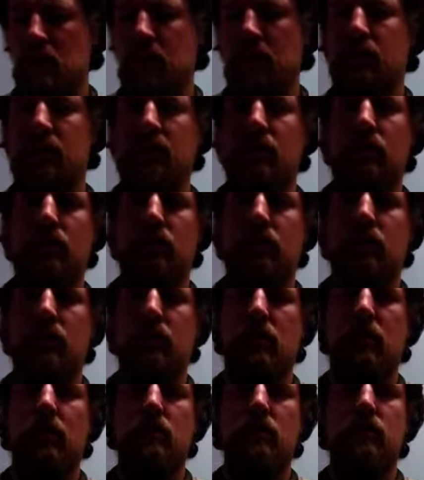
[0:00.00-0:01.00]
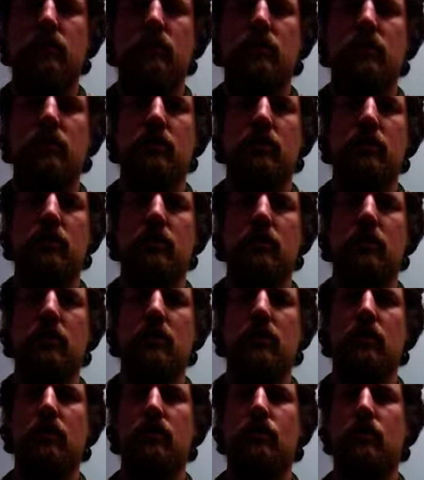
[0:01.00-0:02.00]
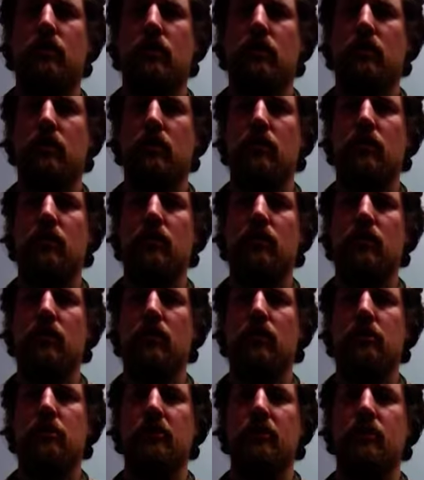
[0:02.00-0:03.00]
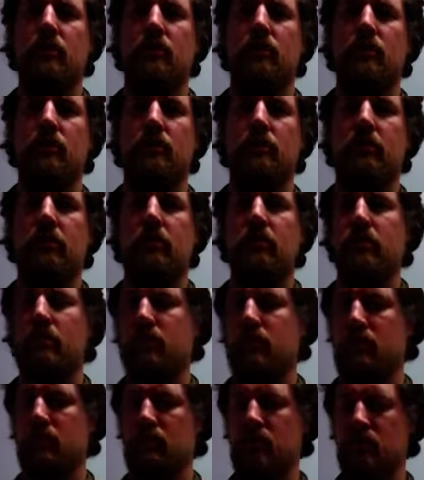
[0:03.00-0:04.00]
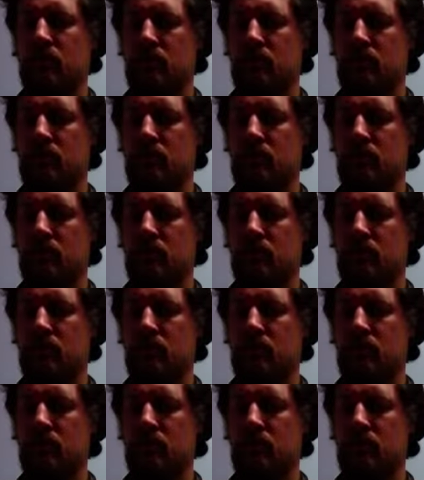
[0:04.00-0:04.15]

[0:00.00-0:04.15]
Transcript: I suffered an injury uh, for a total of about six months.